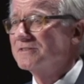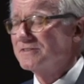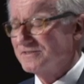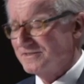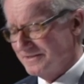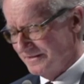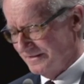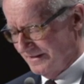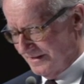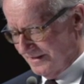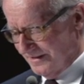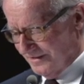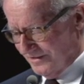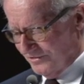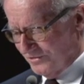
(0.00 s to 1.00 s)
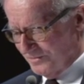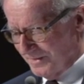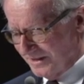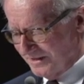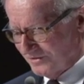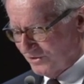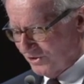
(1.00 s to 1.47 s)
It's a
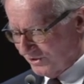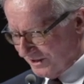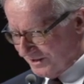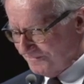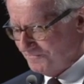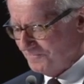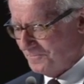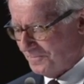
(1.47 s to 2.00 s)
tremendous honour.